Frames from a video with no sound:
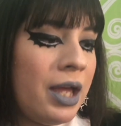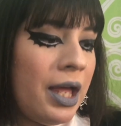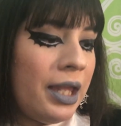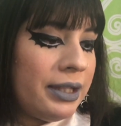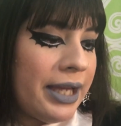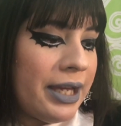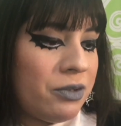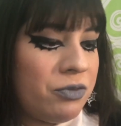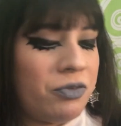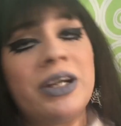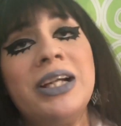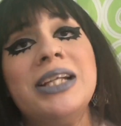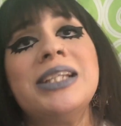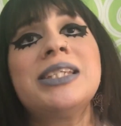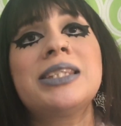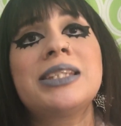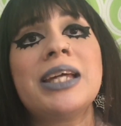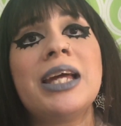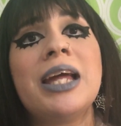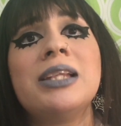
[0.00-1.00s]
Like, for
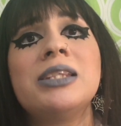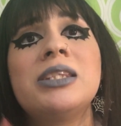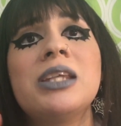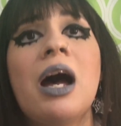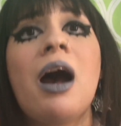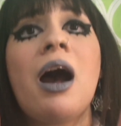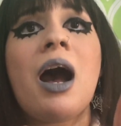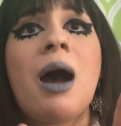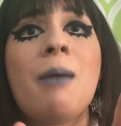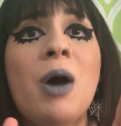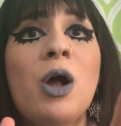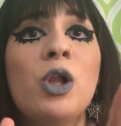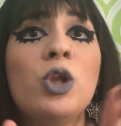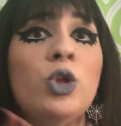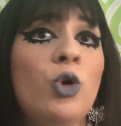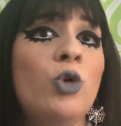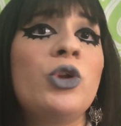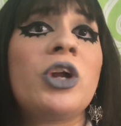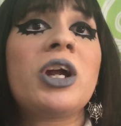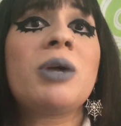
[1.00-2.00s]
instance,
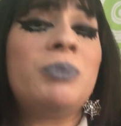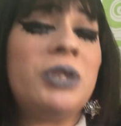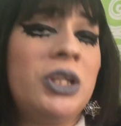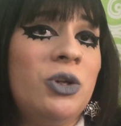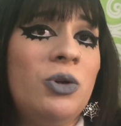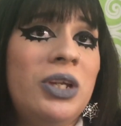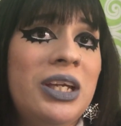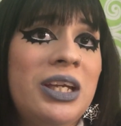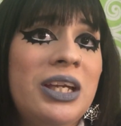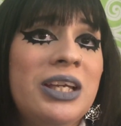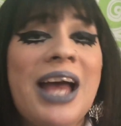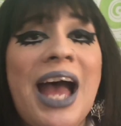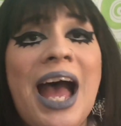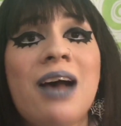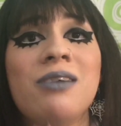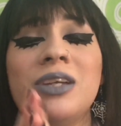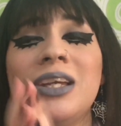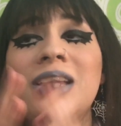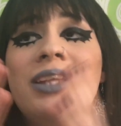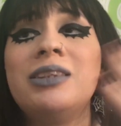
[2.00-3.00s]
Lunar Beauty
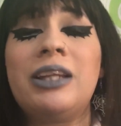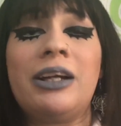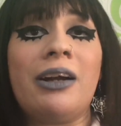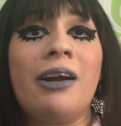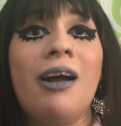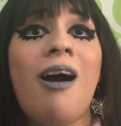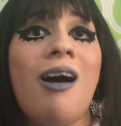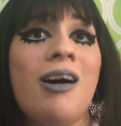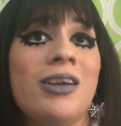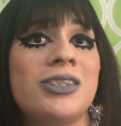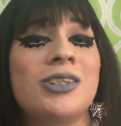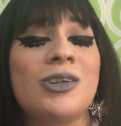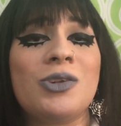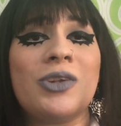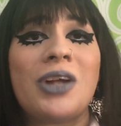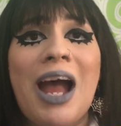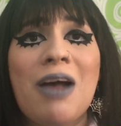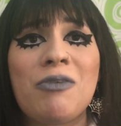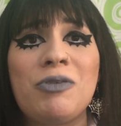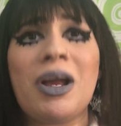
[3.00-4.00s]

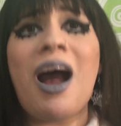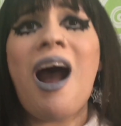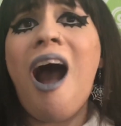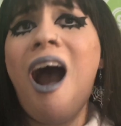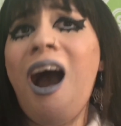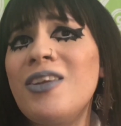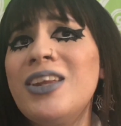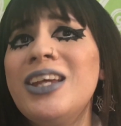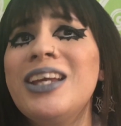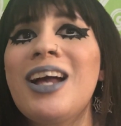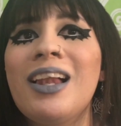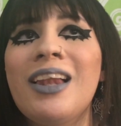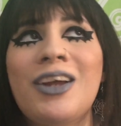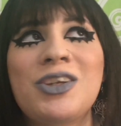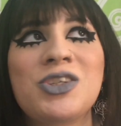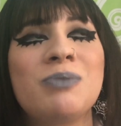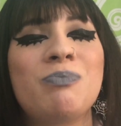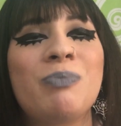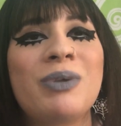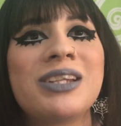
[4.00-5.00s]
they're having a holiday
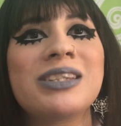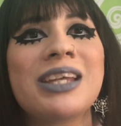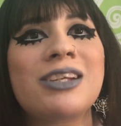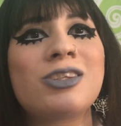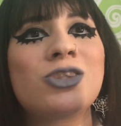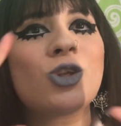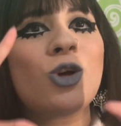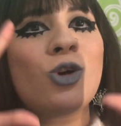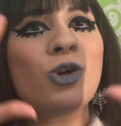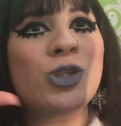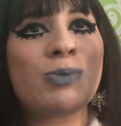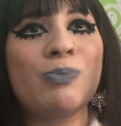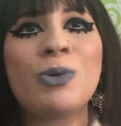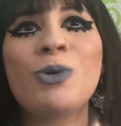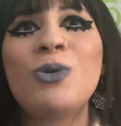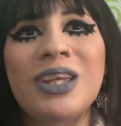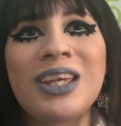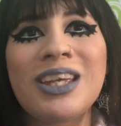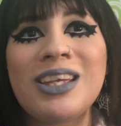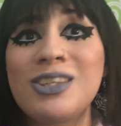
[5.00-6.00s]
collection, but it's like so
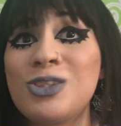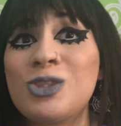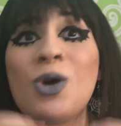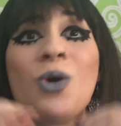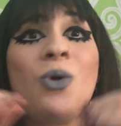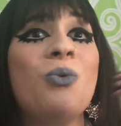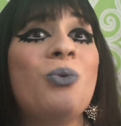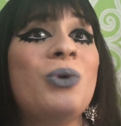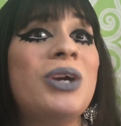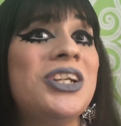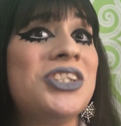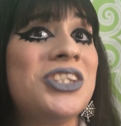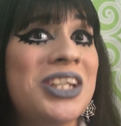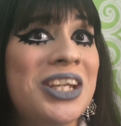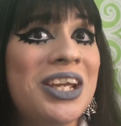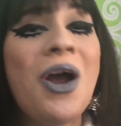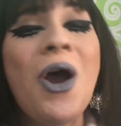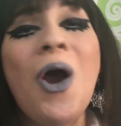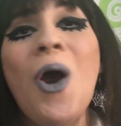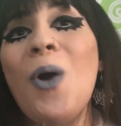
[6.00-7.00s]
spooky, so
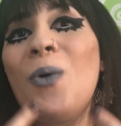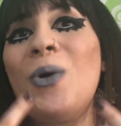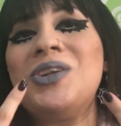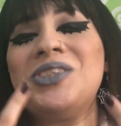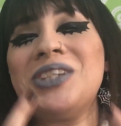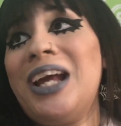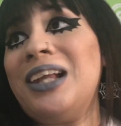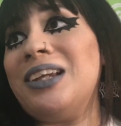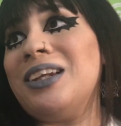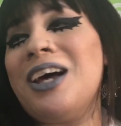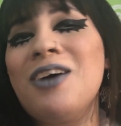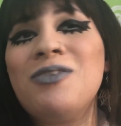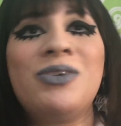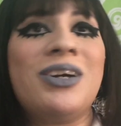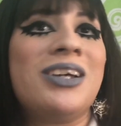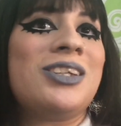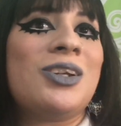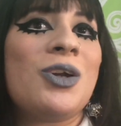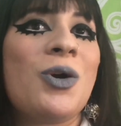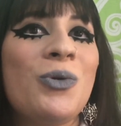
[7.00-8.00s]
witchy, which I love,
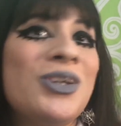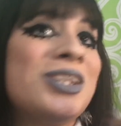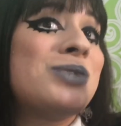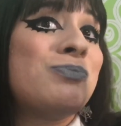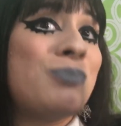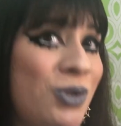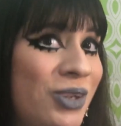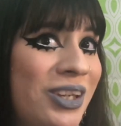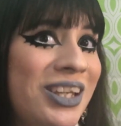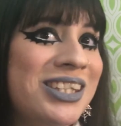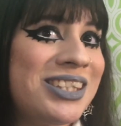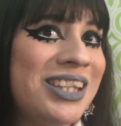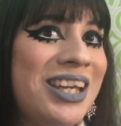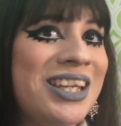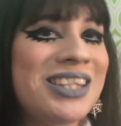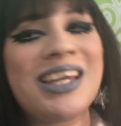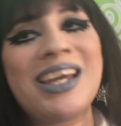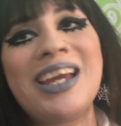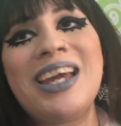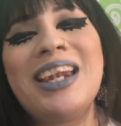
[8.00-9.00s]
because, you know, we're in spooky
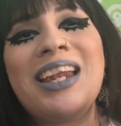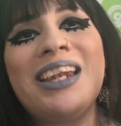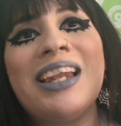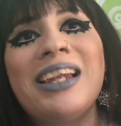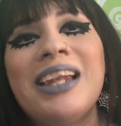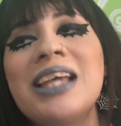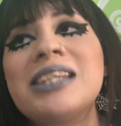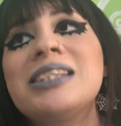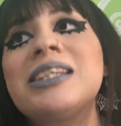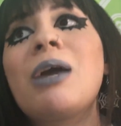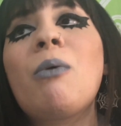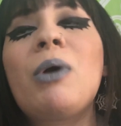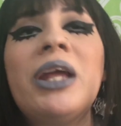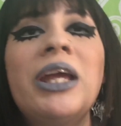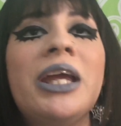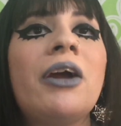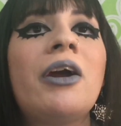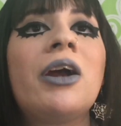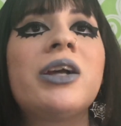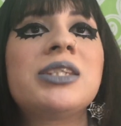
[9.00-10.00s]
season, and the last thing I want to
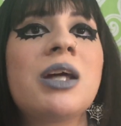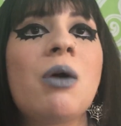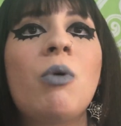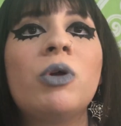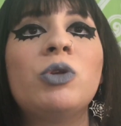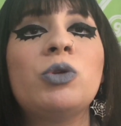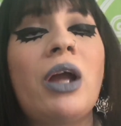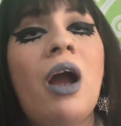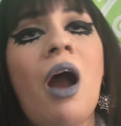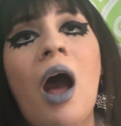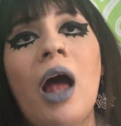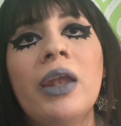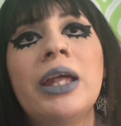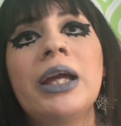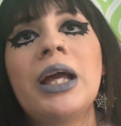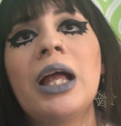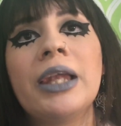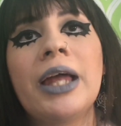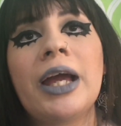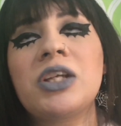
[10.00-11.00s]
hear is someone doing a holiday
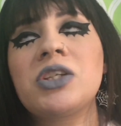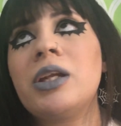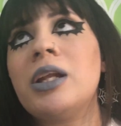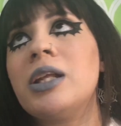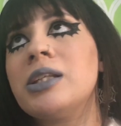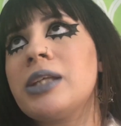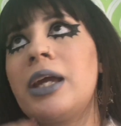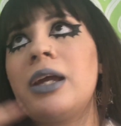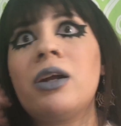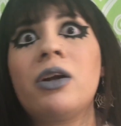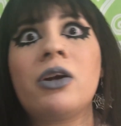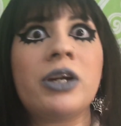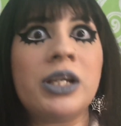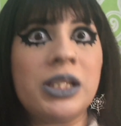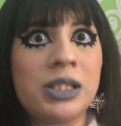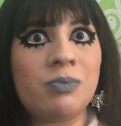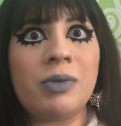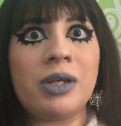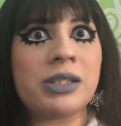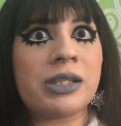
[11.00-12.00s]
collection is like
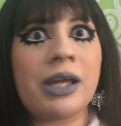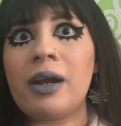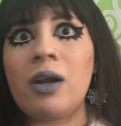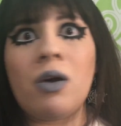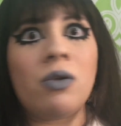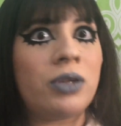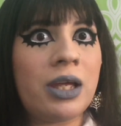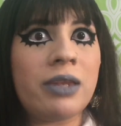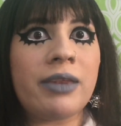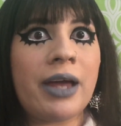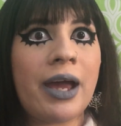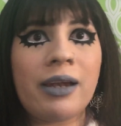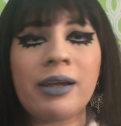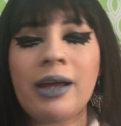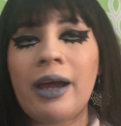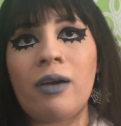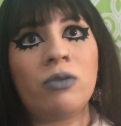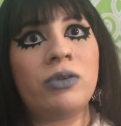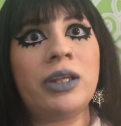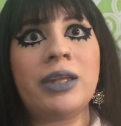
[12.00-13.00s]
Christmas. I don't need that.
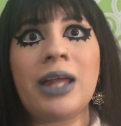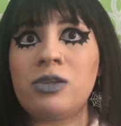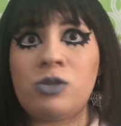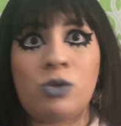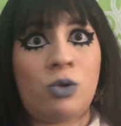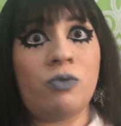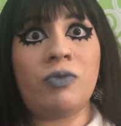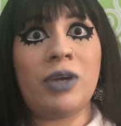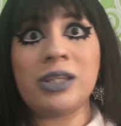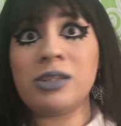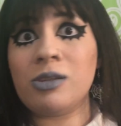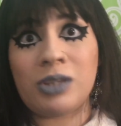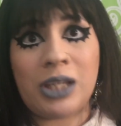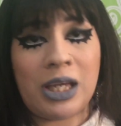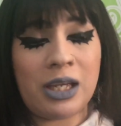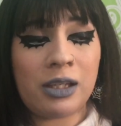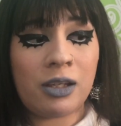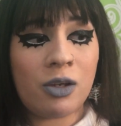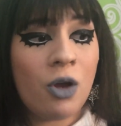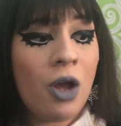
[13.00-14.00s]
I don't need that Too Faced, no
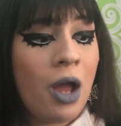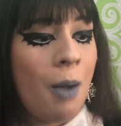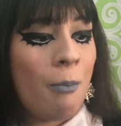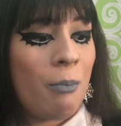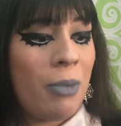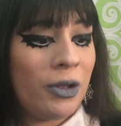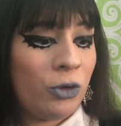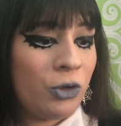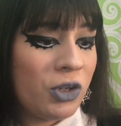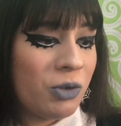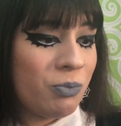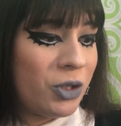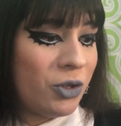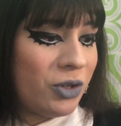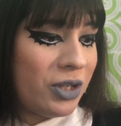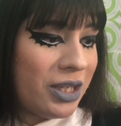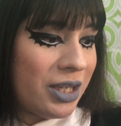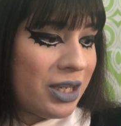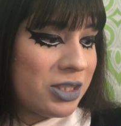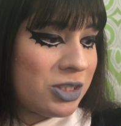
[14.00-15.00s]
thank you. But Lunar
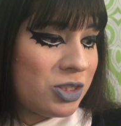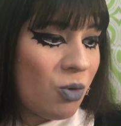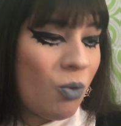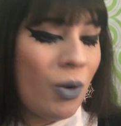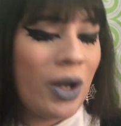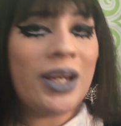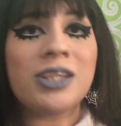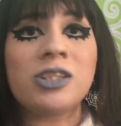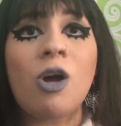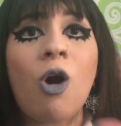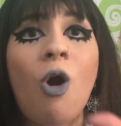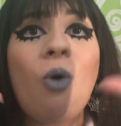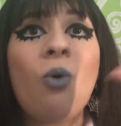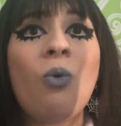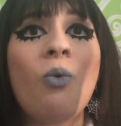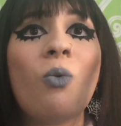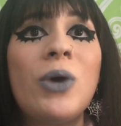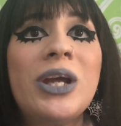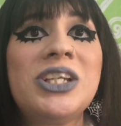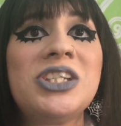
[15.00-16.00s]
Beauty is doing this whole
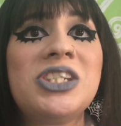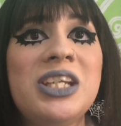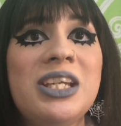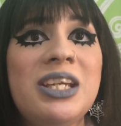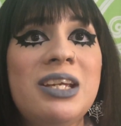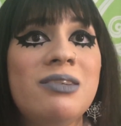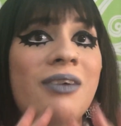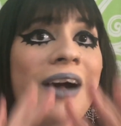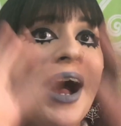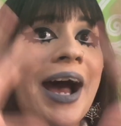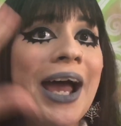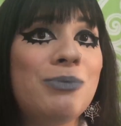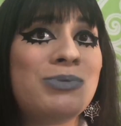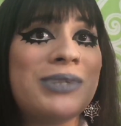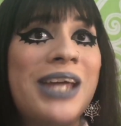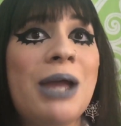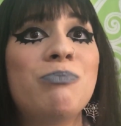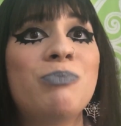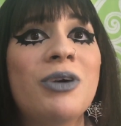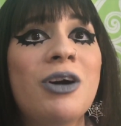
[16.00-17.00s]
witchy vibe
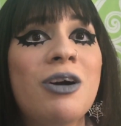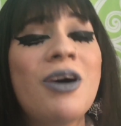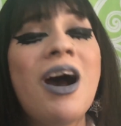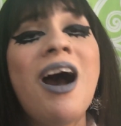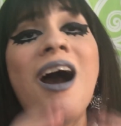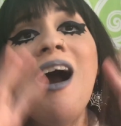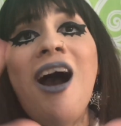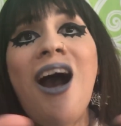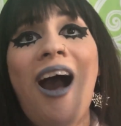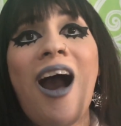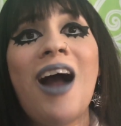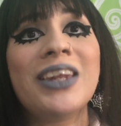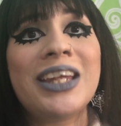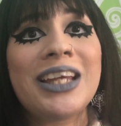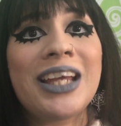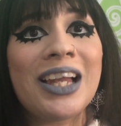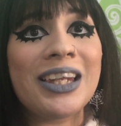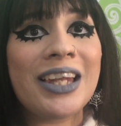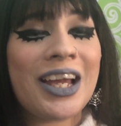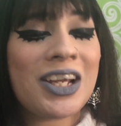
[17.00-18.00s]
type of holiday
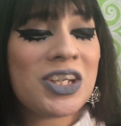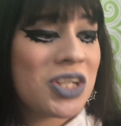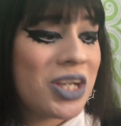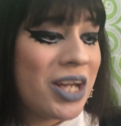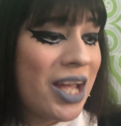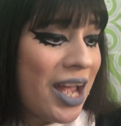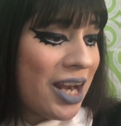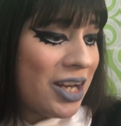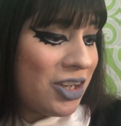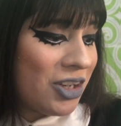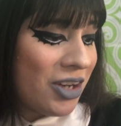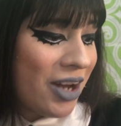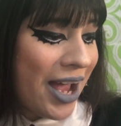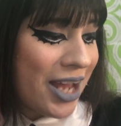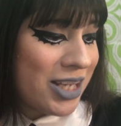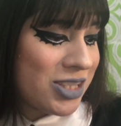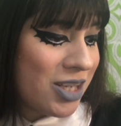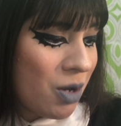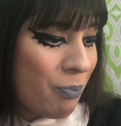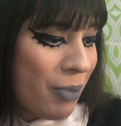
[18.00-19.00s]
collection, and their
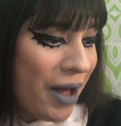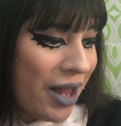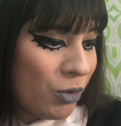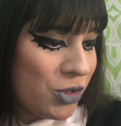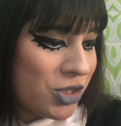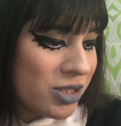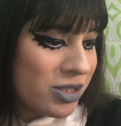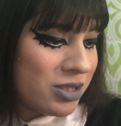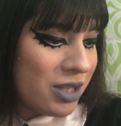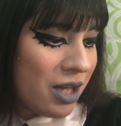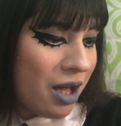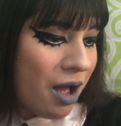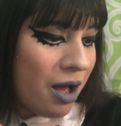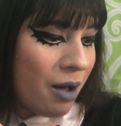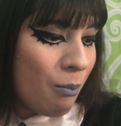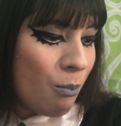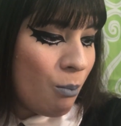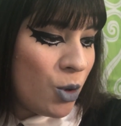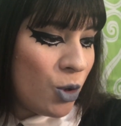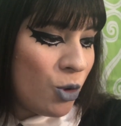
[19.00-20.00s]
eyeshadow palette, which is the
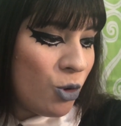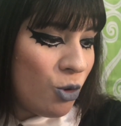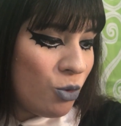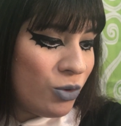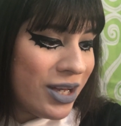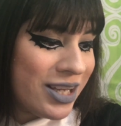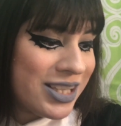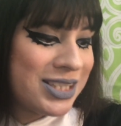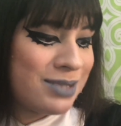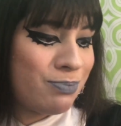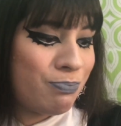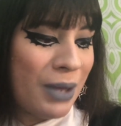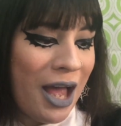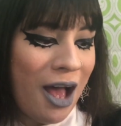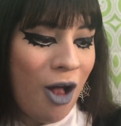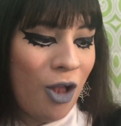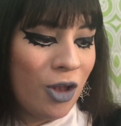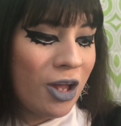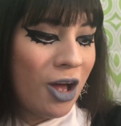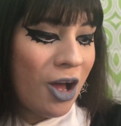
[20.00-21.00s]
Moon
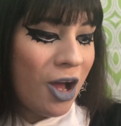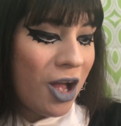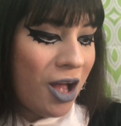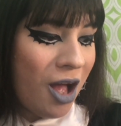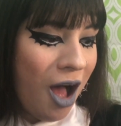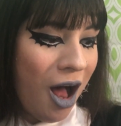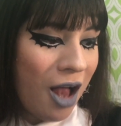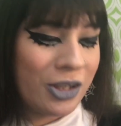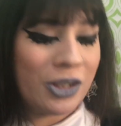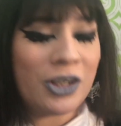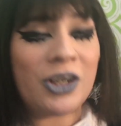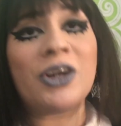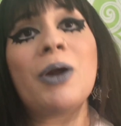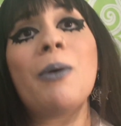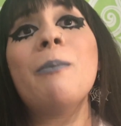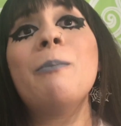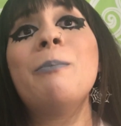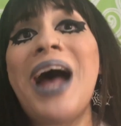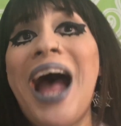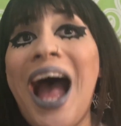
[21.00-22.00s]
Spell Color
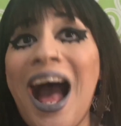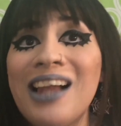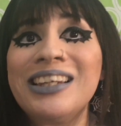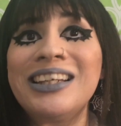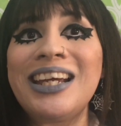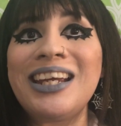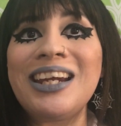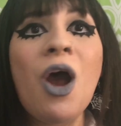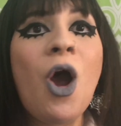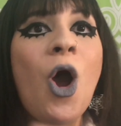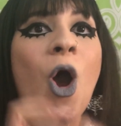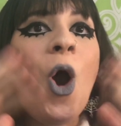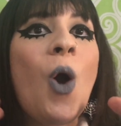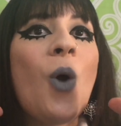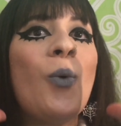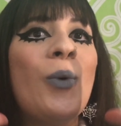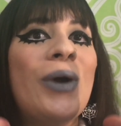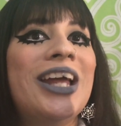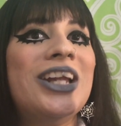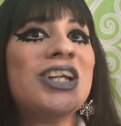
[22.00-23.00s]
Palette,
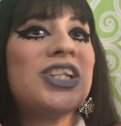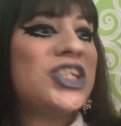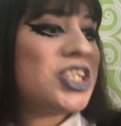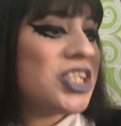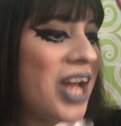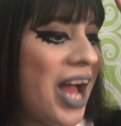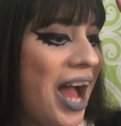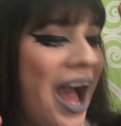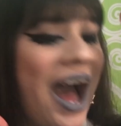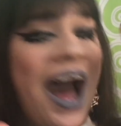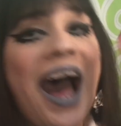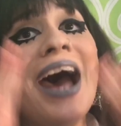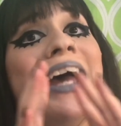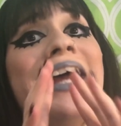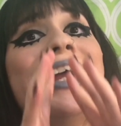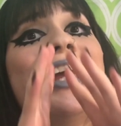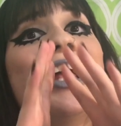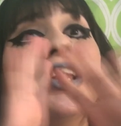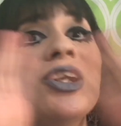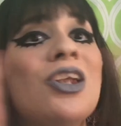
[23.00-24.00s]
which
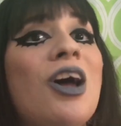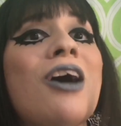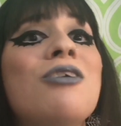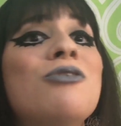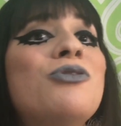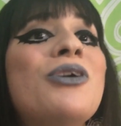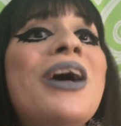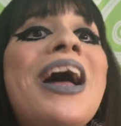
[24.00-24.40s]
I love